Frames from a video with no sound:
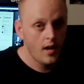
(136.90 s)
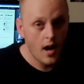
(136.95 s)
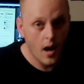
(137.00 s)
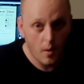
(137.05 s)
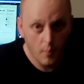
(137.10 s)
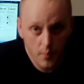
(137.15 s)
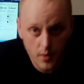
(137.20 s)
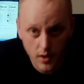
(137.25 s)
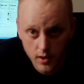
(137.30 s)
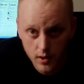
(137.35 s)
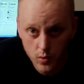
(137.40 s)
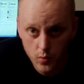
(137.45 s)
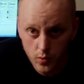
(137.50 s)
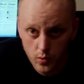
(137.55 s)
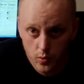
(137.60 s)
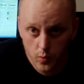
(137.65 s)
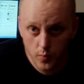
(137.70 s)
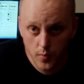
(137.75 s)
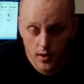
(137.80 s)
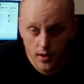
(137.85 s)
how big
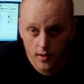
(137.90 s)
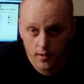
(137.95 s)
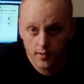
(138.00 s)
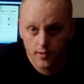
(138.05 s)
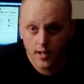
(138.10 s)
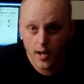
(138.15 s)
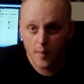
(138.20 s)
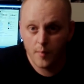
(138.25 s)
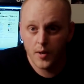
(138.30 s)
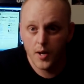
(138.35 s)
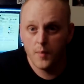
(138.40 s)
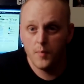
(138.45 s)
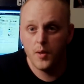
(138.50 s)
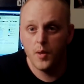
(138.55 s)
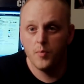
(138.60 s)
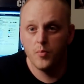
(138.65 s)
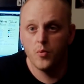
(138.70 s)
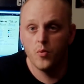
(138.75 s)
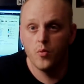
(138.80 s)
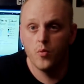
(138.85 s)
YouTube is, how many
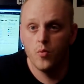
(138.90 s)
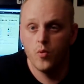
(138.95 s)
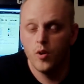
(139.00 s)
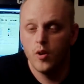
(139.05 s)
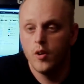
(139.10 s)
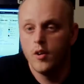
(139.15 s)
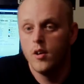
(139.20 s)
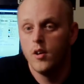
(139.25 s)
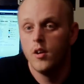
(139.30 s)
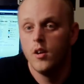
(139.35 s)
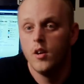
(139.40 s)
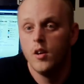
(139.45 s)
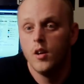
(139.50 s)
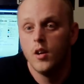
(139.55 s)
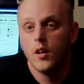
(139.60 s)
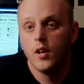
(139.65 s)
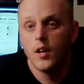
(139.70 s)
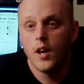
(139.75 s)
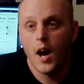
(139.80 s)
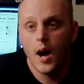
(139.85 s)
people
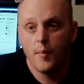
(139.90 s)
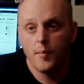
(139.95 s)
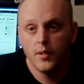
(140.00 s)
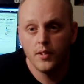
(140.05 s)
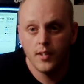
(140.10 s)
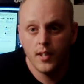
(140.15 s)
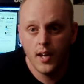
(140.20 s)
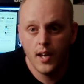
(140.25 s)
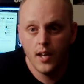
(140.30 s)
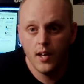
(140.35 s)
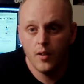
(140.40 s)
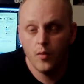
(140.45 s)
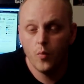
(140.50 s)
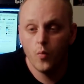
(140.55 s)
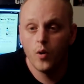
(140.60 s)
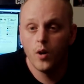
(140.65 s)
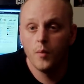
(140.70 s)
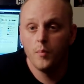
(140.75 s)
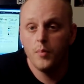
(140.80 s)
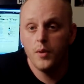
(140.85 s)
commentate,
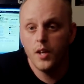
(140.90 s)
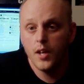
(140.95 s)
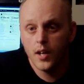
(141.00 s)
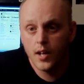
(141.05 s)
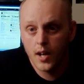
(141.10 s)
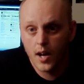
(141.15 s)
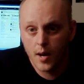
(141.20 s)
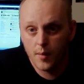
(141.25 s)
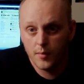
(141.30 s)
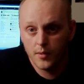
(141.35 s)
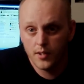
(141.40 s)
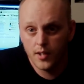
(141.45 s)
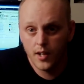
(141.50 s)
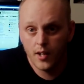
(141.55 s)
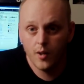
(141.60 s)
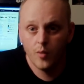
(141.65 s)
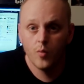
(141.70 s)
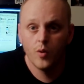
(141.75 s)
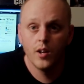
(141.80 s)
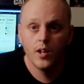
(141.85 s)
want to be a
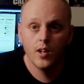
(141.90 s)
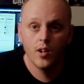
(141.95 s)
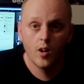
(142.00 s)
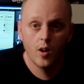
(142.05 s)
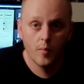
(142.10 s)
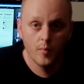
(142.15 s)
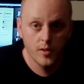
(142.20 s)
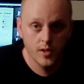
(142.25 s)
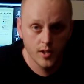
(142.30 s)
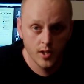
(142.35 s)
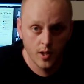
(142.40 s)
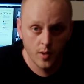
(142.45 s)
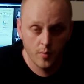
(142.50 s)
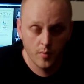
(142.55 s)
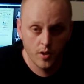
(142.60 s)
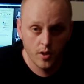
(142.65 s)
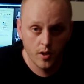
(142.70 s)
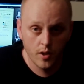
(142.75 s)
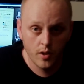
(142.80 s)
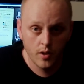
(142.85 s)
commentator, want to get on
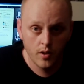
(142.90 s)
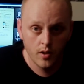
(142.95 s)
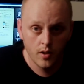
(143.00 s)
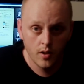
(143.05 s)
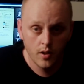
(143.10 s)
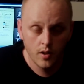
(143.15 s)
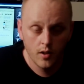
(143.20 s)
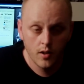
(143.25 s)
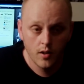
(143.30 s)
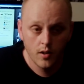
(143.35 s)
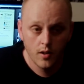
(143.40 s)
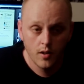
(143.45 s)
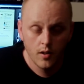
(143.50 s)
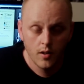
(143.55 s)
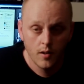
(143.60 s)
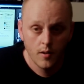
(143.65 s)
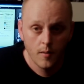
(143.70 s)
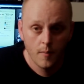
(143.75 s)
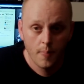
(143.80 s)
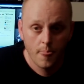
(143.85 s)
Machinima,
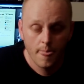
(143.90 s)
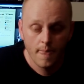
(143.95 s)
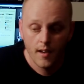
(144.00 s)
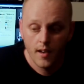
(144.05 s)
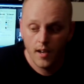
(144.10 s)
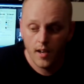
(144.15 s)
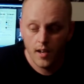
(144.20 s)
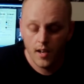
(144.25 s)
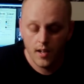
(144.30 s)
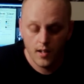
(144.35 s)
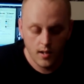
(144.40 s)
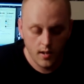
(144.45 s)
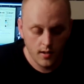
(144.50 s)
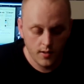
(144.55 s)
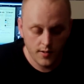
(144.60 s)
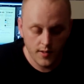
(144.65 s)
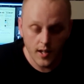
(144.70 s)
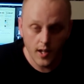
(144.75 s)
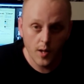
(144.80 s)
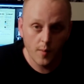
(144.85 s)

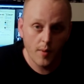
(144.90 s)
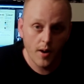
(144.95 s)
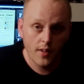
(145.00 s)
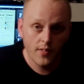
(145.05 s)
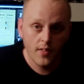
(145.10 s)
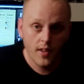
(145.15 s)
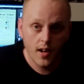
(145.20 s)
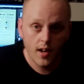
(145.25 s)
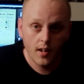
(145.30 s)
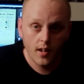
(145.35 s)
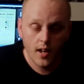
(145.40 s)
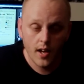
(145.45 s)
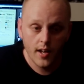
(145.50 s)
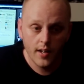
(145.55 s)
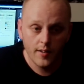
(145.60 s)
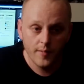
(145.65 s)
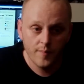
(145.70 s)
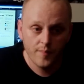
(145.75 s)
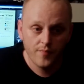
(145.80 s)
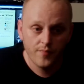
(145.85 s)
and think about that.
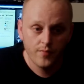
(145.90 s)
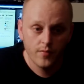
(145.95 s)
Like,